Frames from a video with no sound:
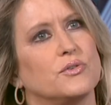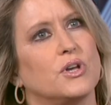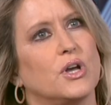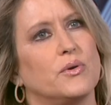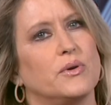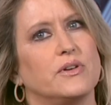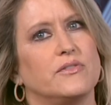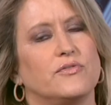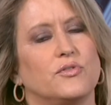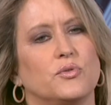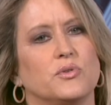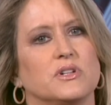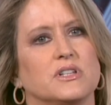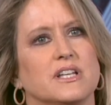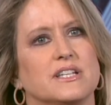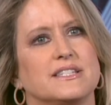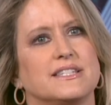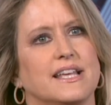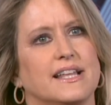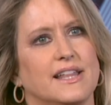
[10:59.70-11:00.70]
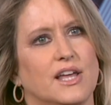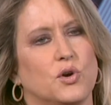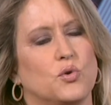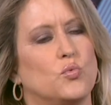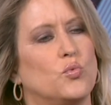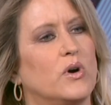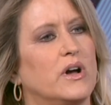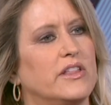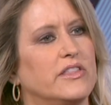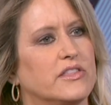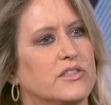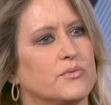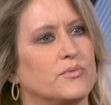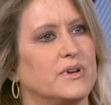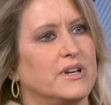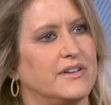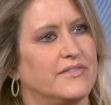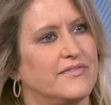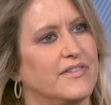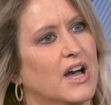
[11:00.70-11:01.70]
going forward, let's say like 1,
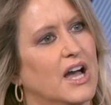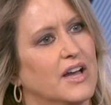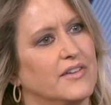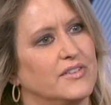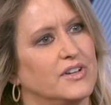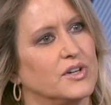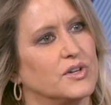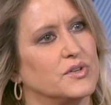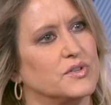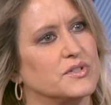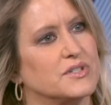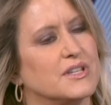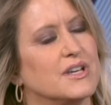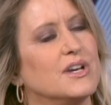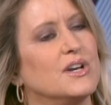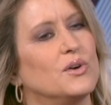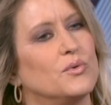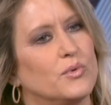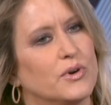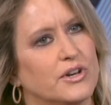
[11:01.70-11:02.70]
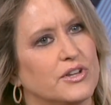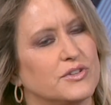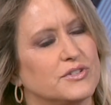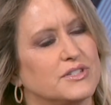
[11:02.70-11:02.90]
3, 5 years, where do you